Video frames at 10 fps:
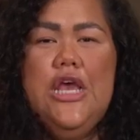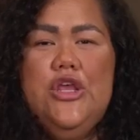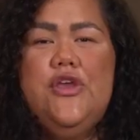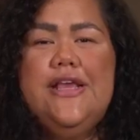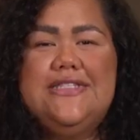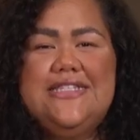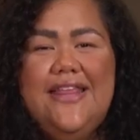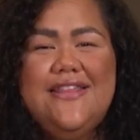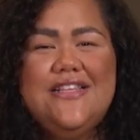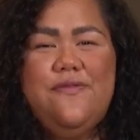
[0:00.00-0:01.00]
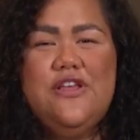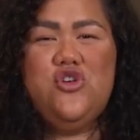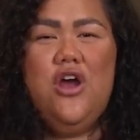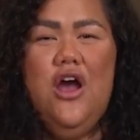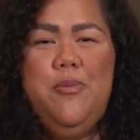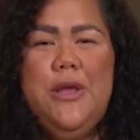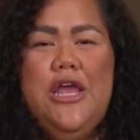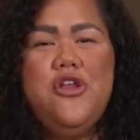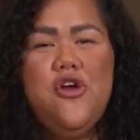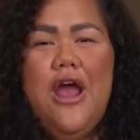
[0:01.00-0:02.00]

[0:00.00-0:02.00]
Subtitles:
You can set this feature up in your